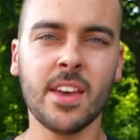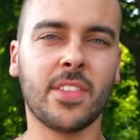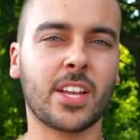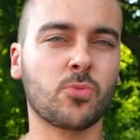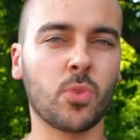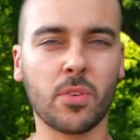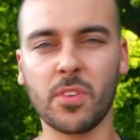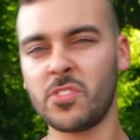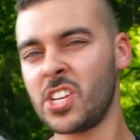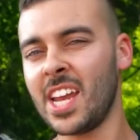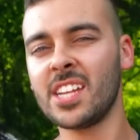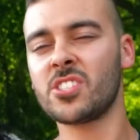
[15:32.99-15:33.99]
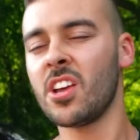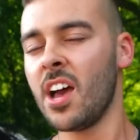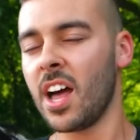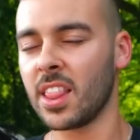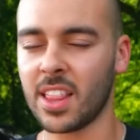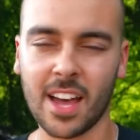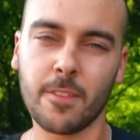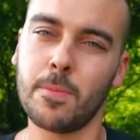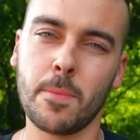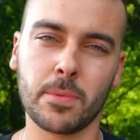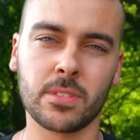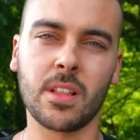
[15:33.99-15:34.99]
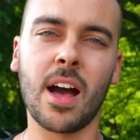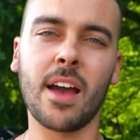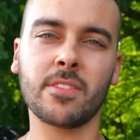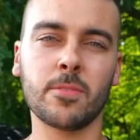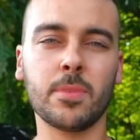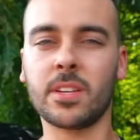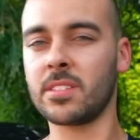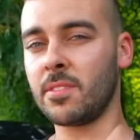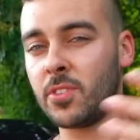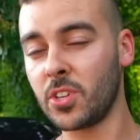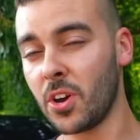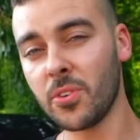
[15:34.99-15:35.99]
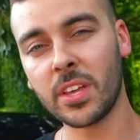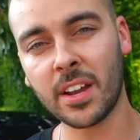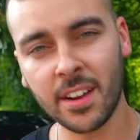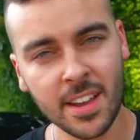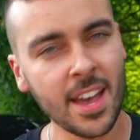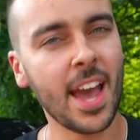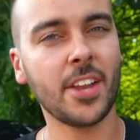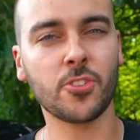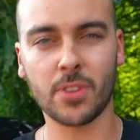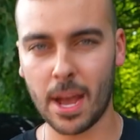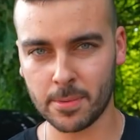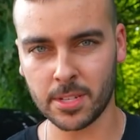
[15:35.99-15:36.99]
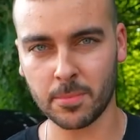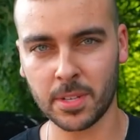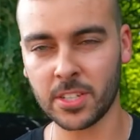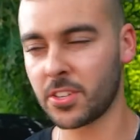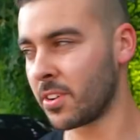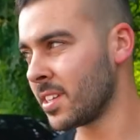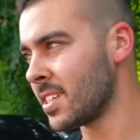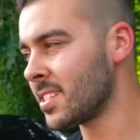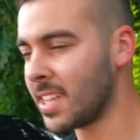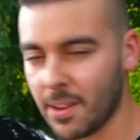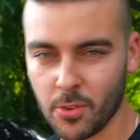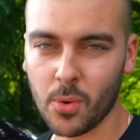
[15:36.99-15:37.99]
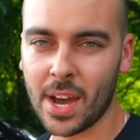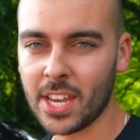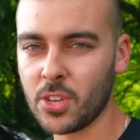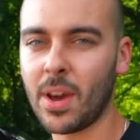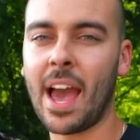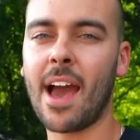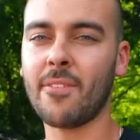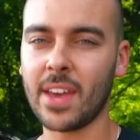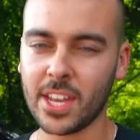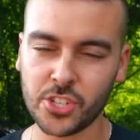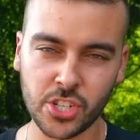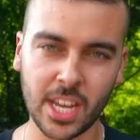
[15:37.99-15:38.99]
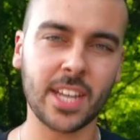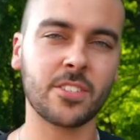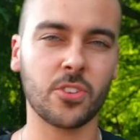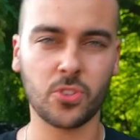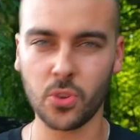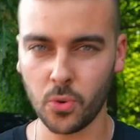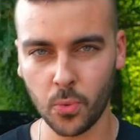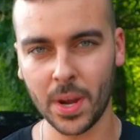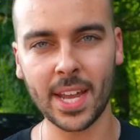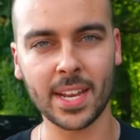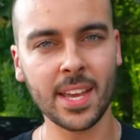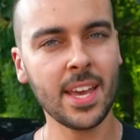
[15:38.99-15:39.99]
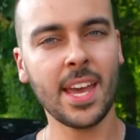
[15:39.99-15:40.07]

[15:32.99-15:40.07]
That's where we've changed a lot of people's lives, because if you go there and you grab something during this giveaway, you have a chance to win.